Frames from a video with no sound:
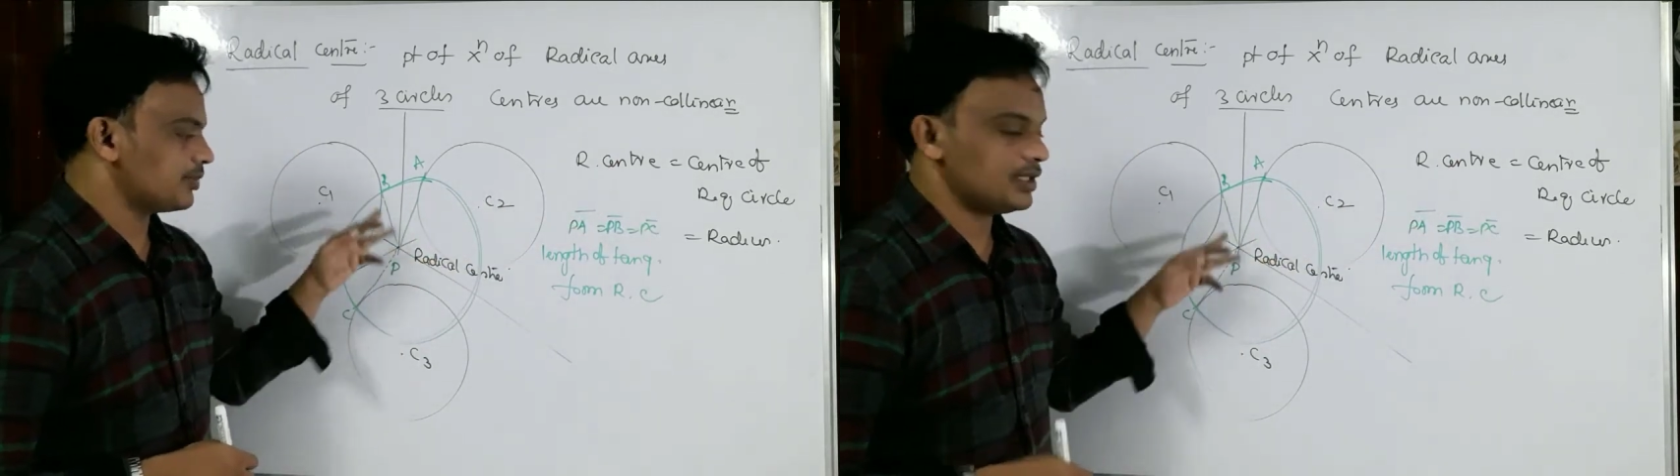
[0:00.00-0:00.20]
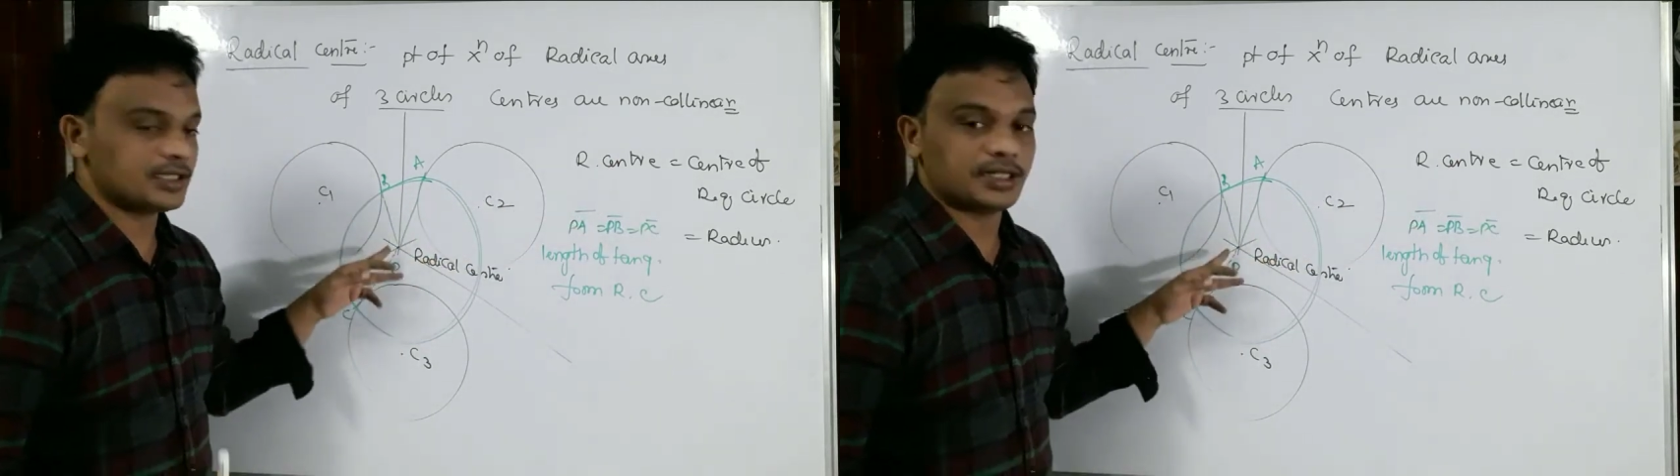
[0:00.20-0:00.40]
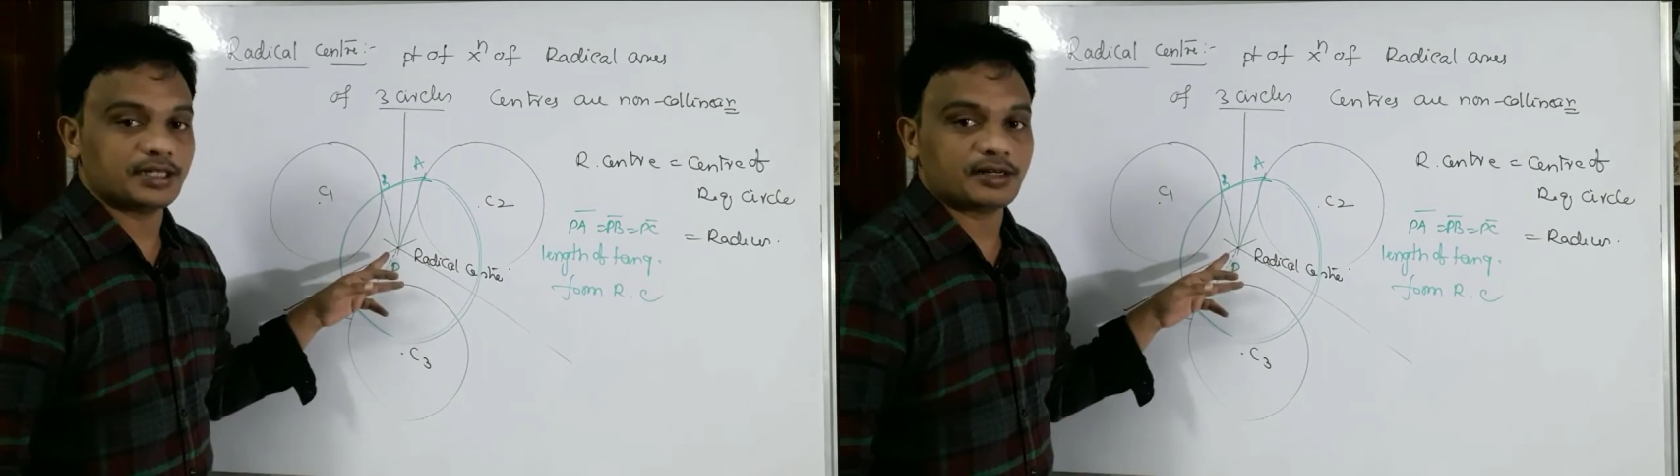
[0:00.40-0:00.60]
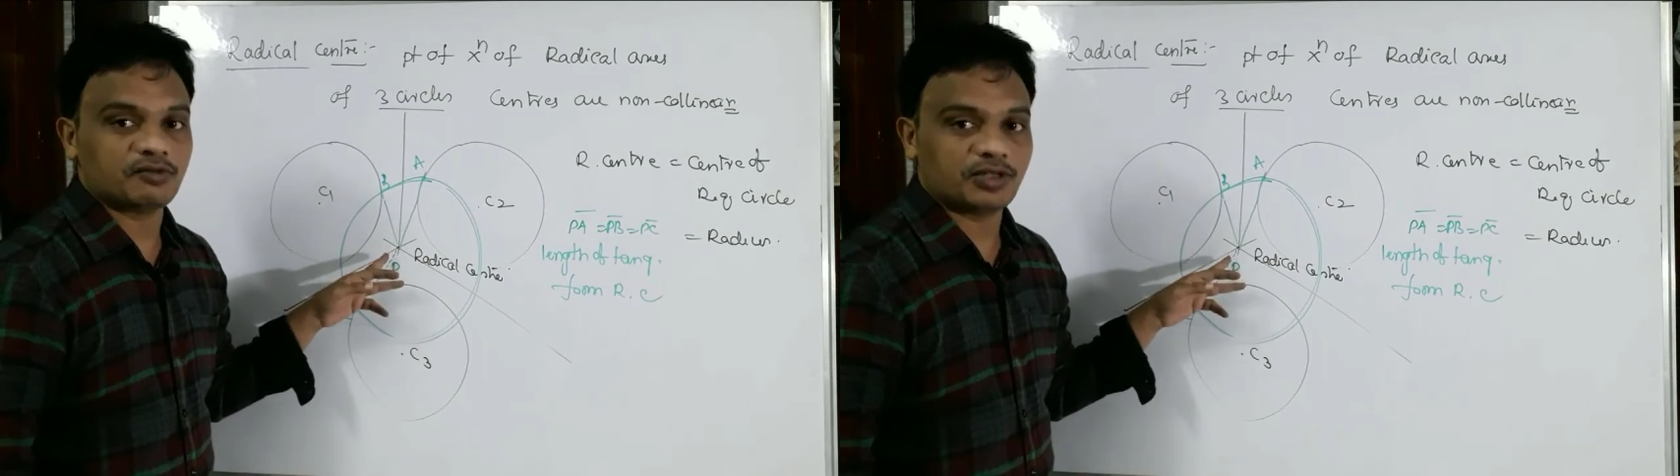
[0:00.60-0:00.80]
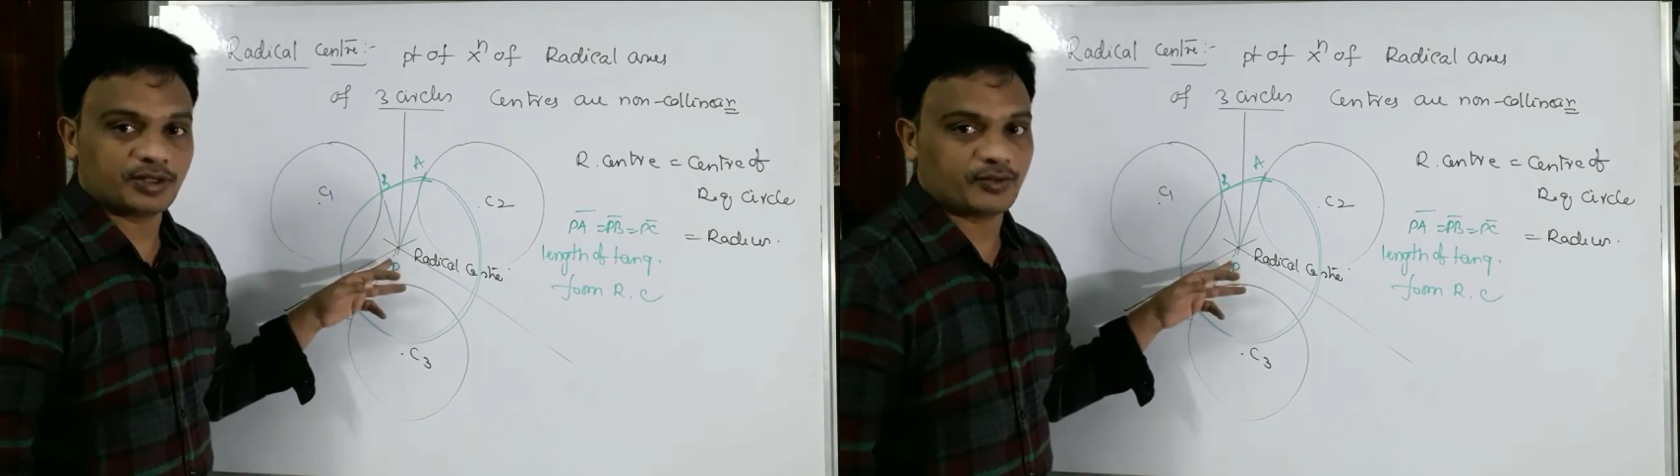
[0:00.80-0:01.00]
the center of
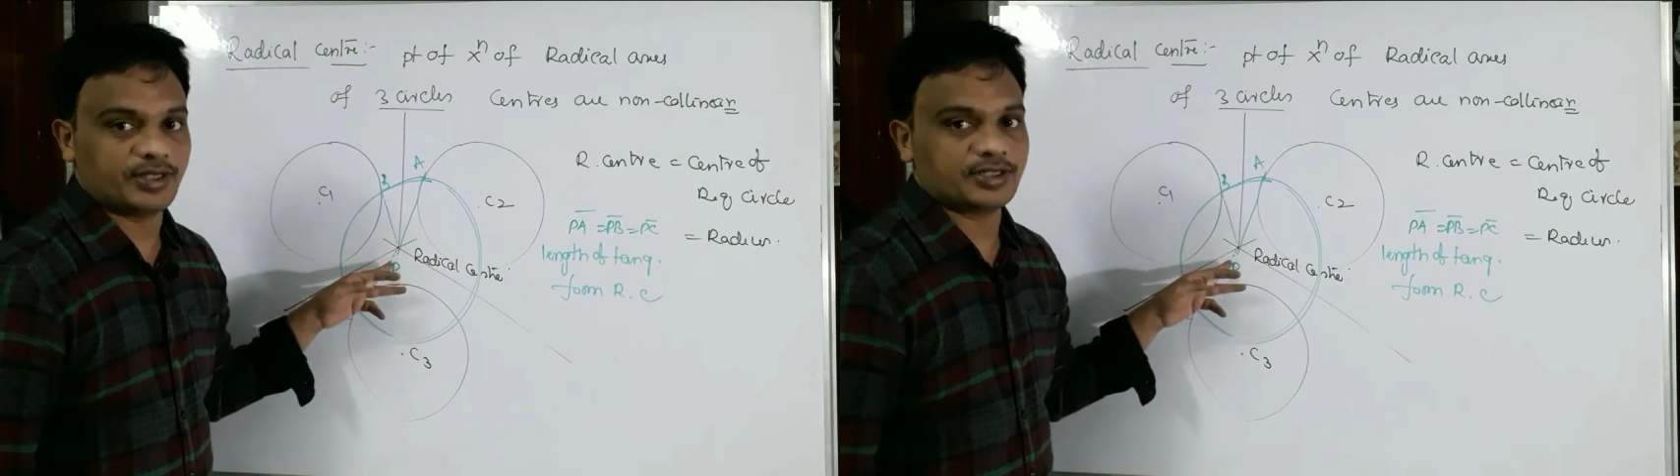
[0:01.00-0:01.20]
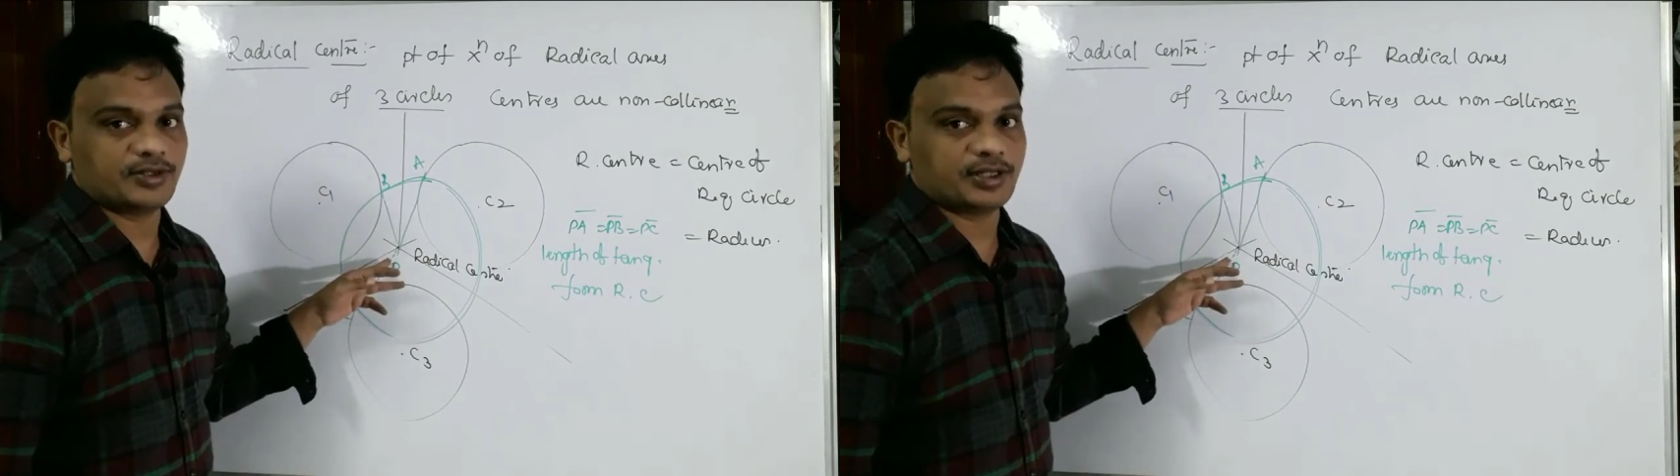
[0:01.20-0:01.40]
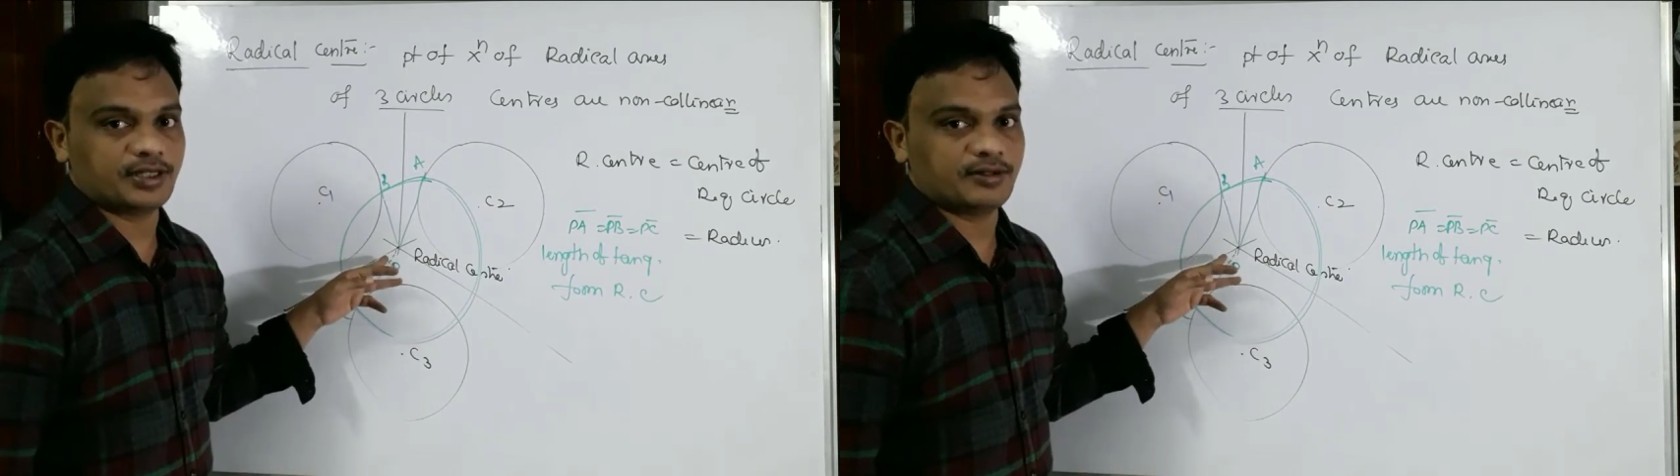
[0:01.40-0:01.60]
the required circle.